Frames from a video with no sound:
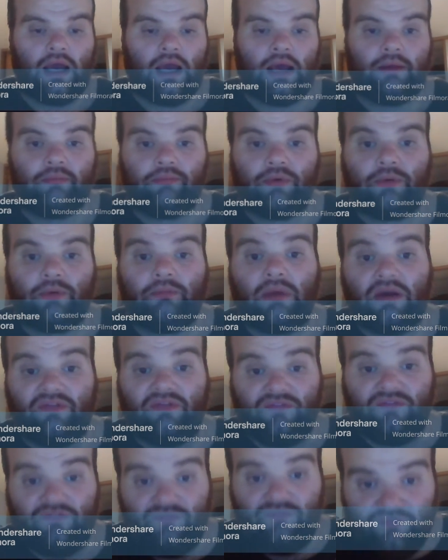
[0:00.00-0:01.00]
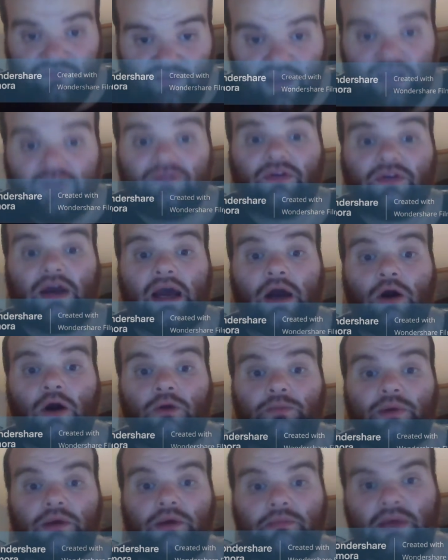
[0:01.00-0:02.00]
but my favourite
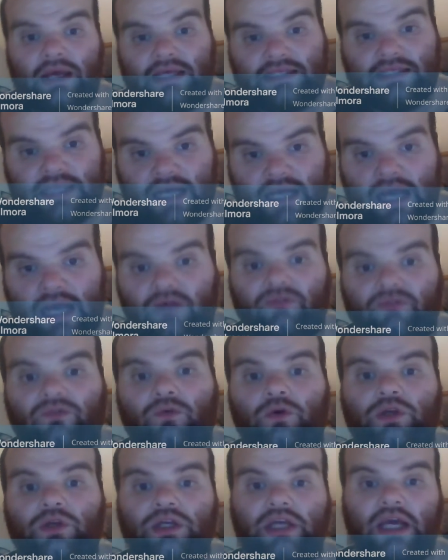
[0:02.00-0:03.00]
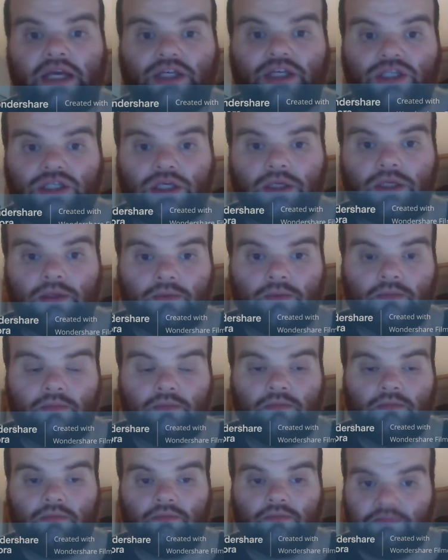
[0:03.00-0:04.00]
album is Californication
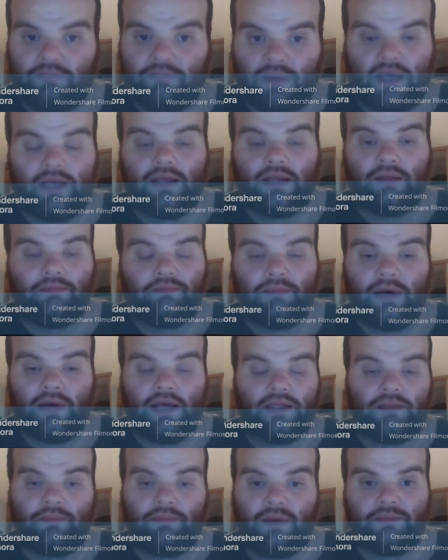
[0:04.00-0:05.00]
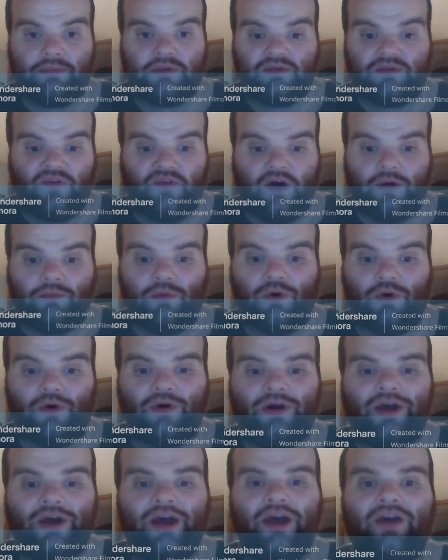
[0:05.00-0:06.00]
by the Peppers far
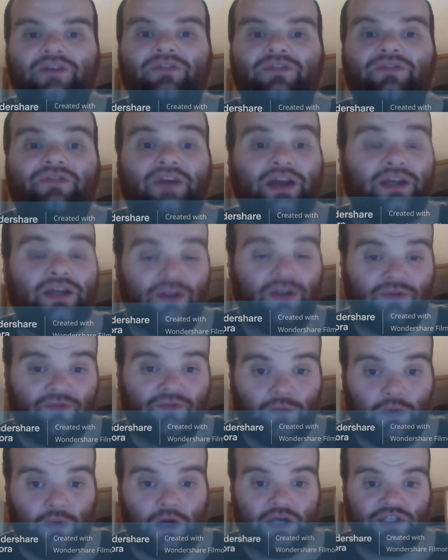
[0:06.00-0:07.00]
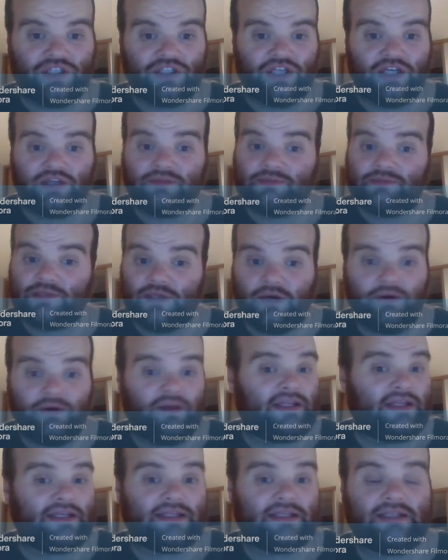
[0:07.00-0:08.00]
more. Thank you for watching. I'm
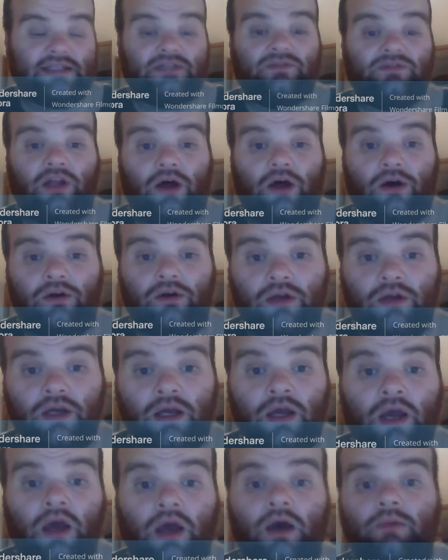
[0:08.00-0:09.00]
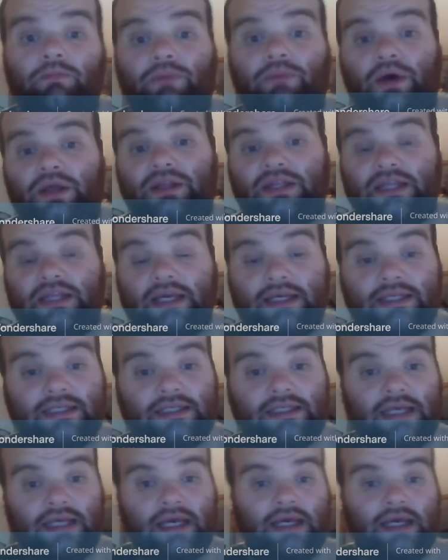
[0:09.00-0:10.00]
sorry this is long, but
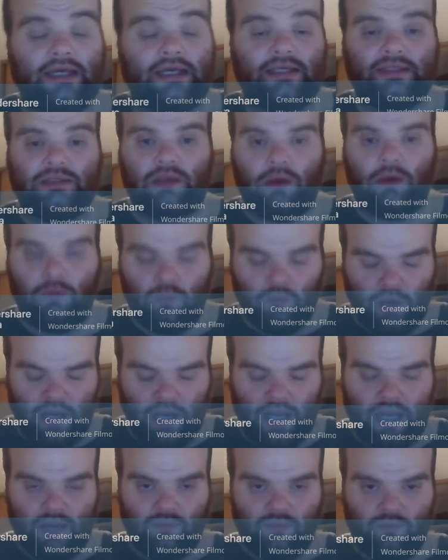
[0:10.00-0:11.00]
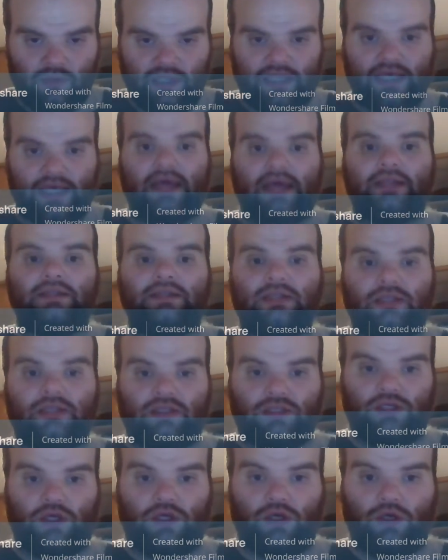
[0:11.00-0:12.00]
this is where we get
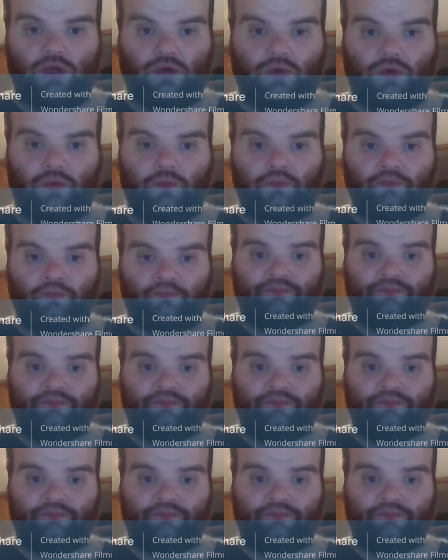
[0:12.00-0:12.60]
to